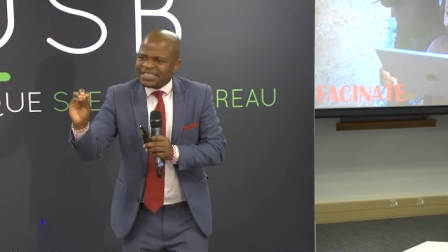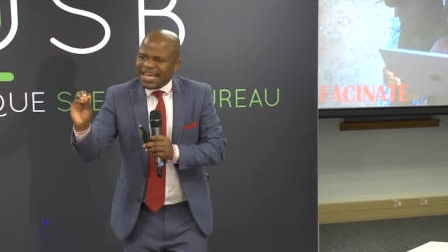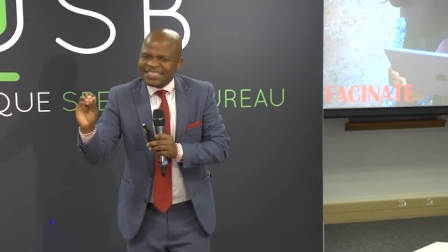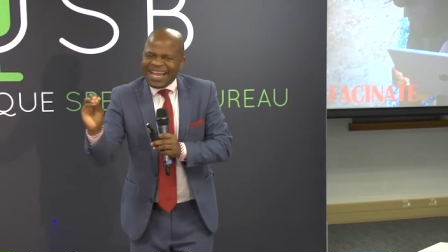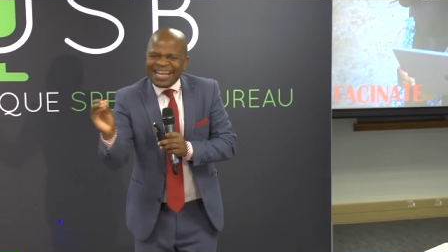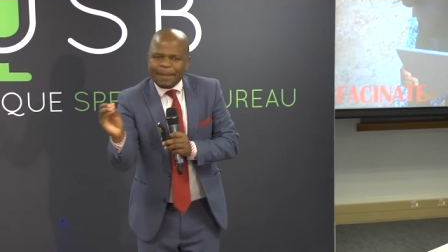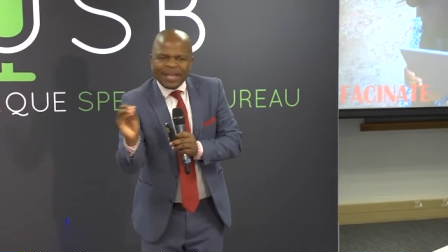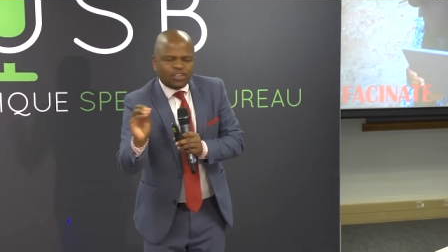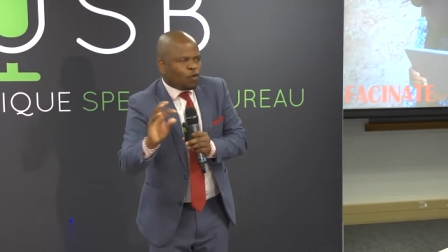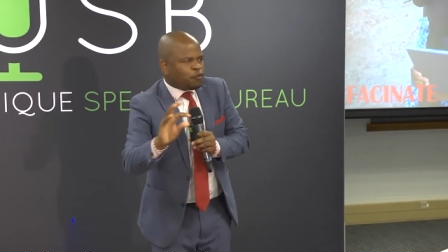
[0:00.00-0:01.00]
that
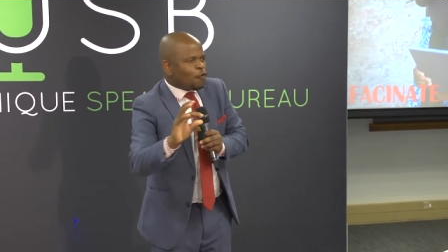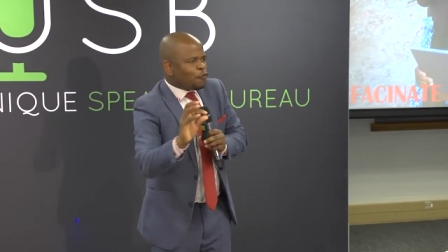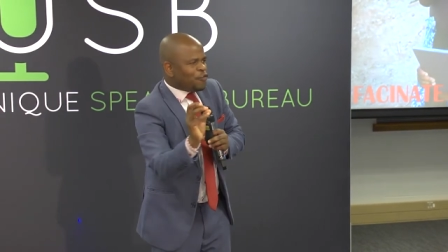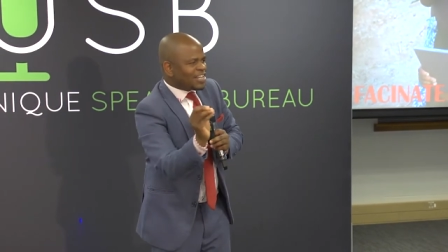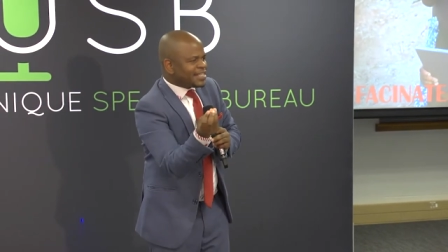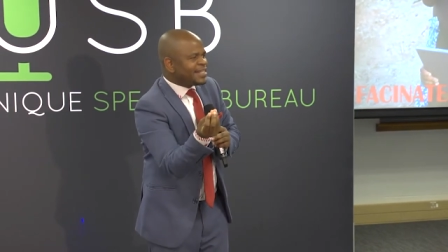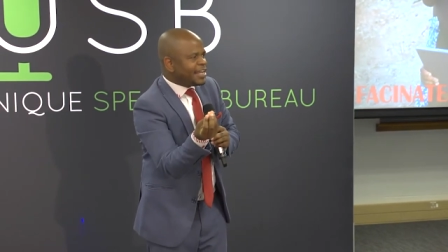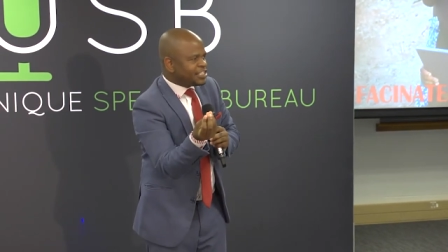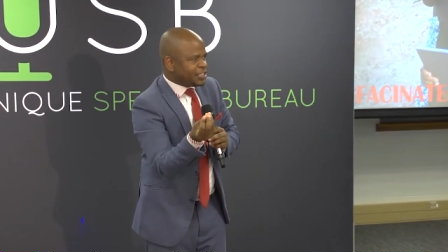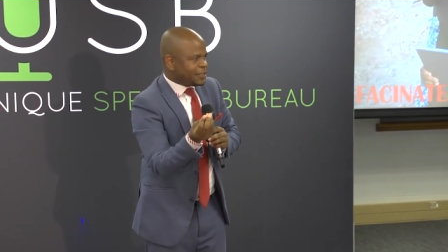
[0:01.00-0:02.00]
element of
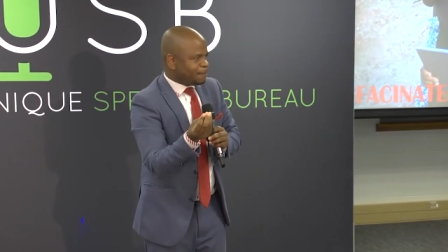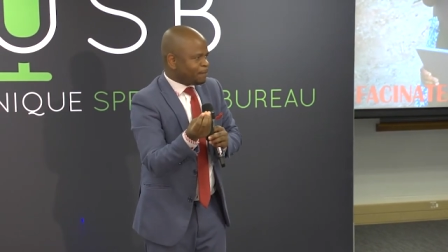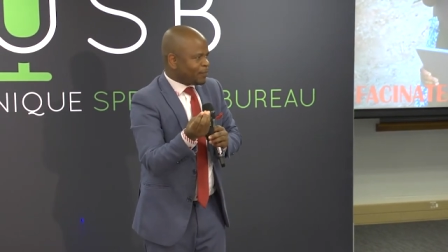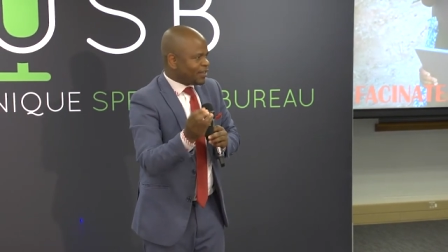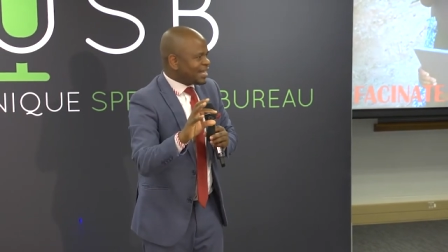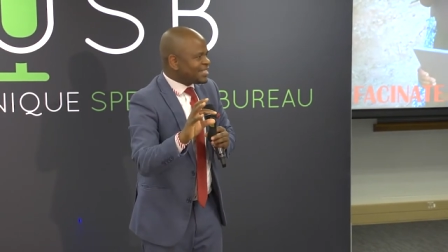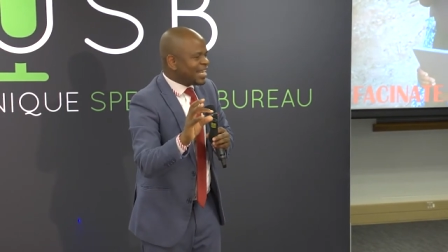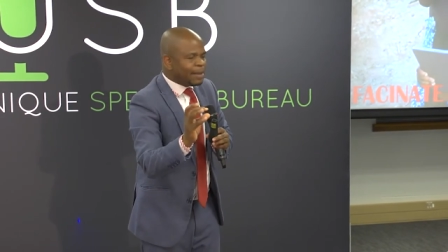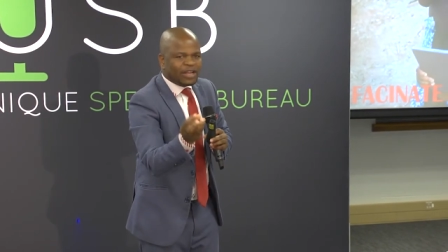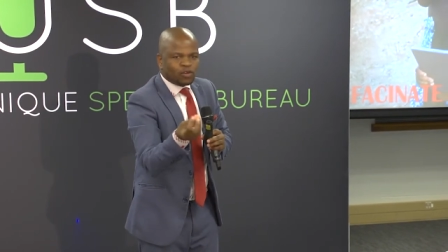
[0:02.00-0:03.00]
fascination. That
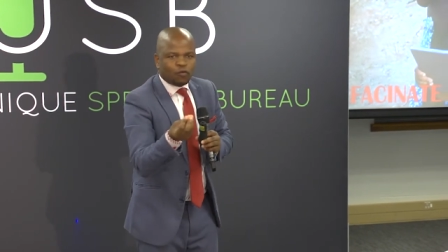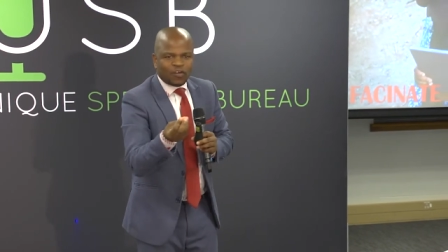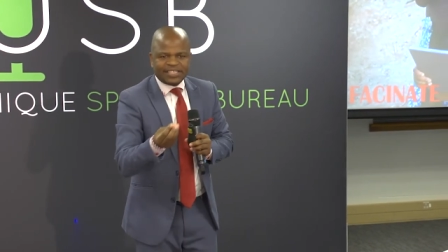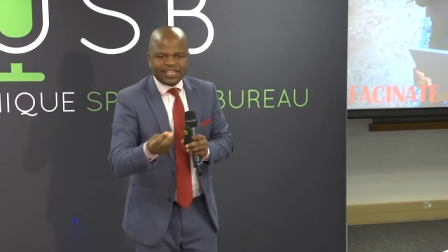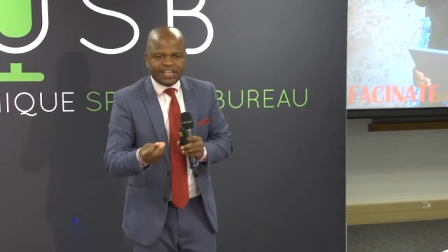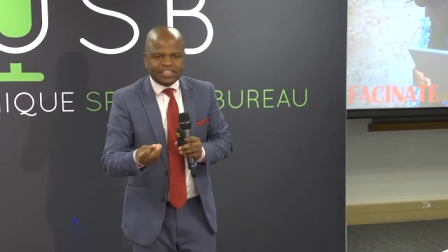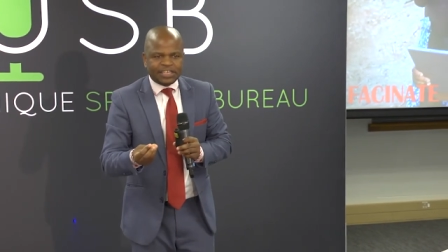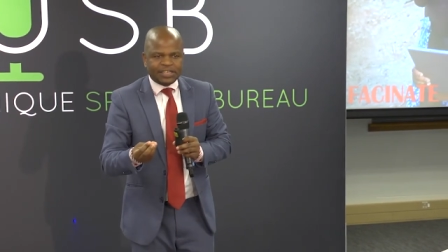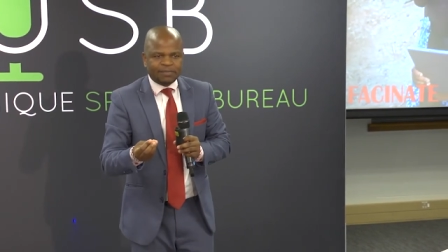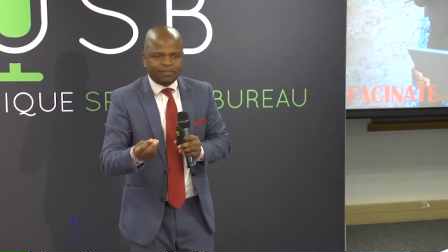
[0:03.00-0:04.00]
element of
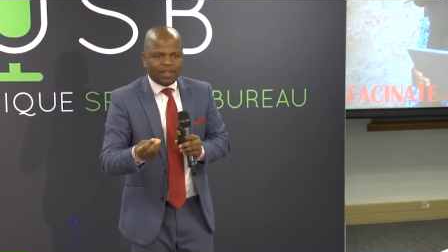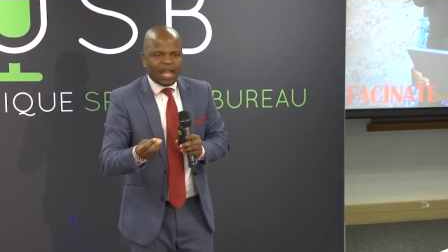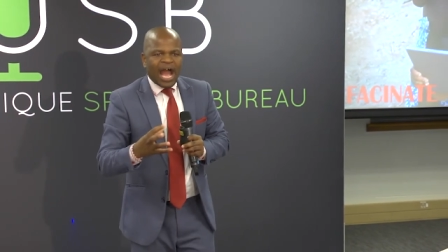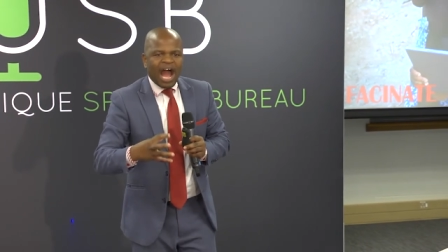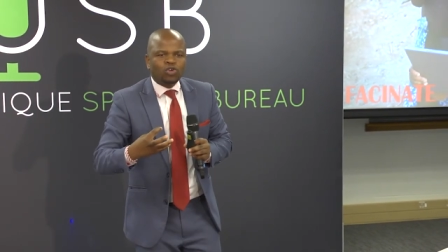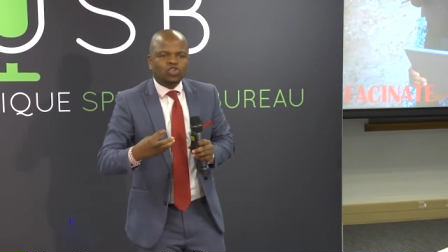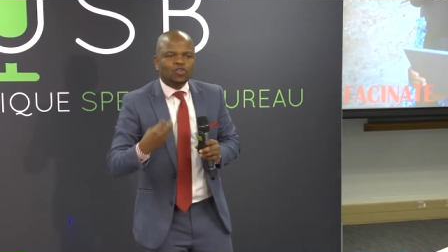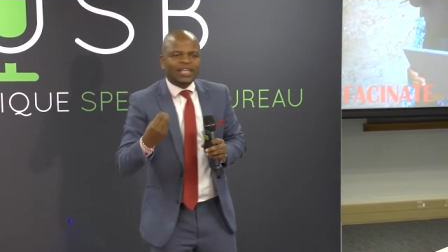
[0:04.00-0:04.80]
fascination. How do you